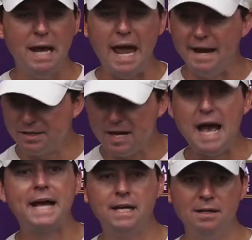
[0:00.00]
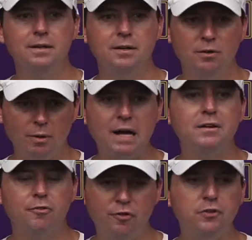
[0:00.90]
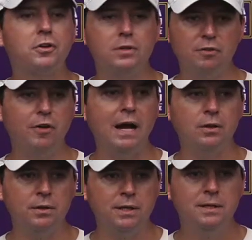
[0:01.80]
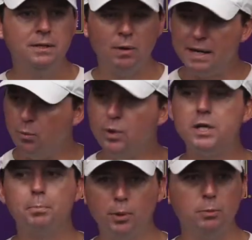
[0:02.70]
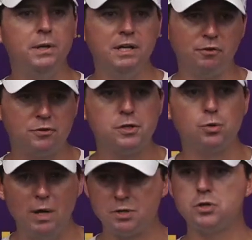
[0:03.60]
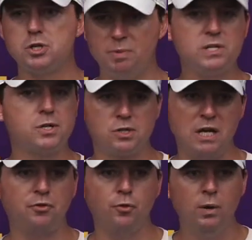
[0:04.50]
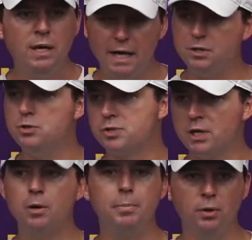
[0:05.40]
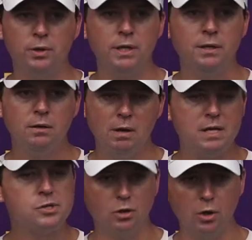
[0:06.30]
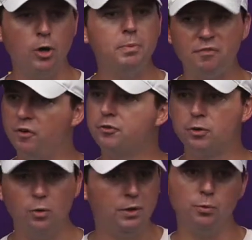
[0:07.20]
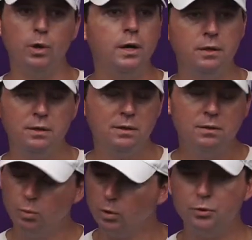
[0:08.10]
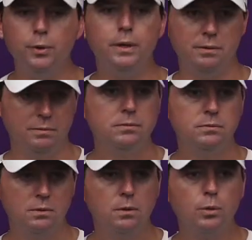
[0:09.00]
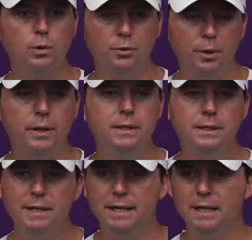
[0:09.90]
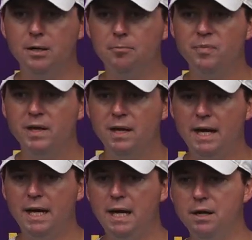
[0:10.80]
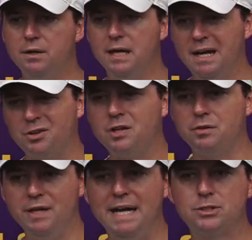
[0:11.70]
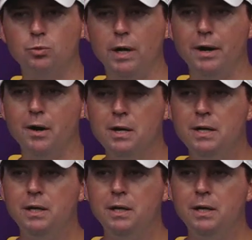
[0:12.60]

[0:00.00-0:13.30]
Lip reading: and attack it, right, physically and violently, right, and we can put them in different situations to be successful and use their ability, right, to learn, be physical, and to run, we're going to do it. We're going to do it. And I think that's where,